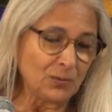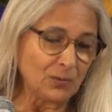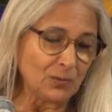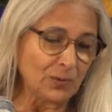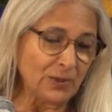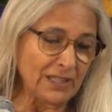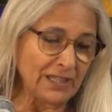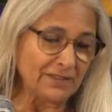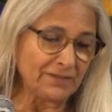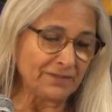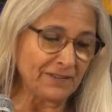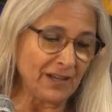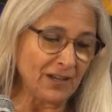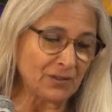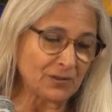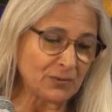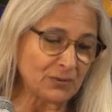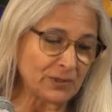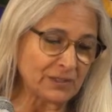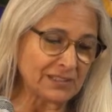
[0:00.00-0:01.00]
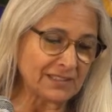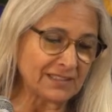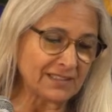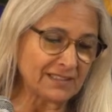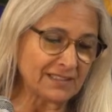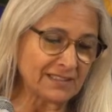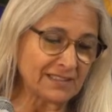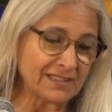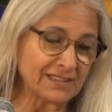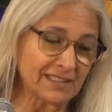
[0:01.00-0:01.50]
what I found
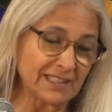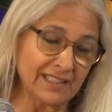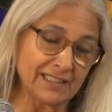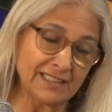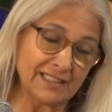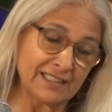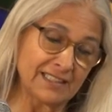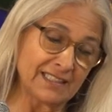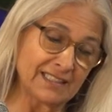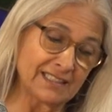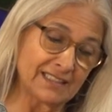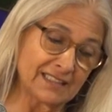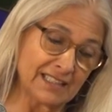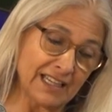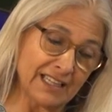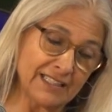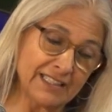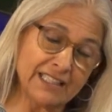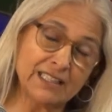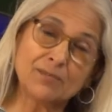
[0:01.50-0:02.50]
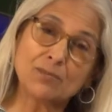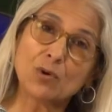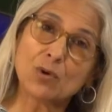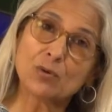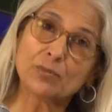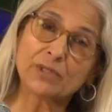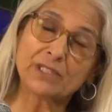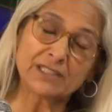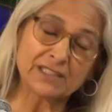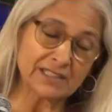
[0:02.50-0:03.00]
was it said a deciding
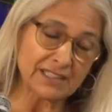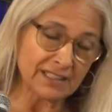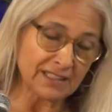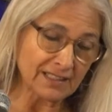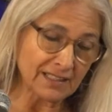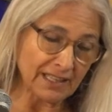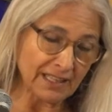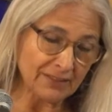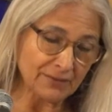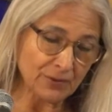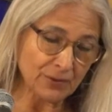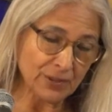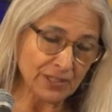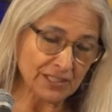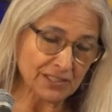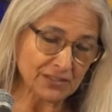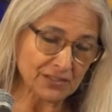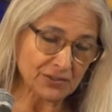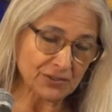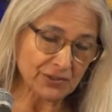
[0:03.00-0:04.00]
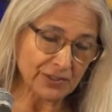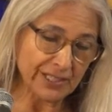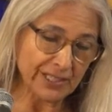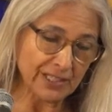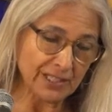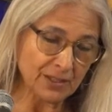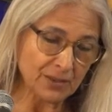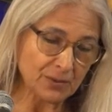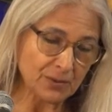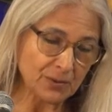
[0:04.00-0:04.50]
moment in life or
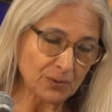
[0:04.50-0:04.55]
history,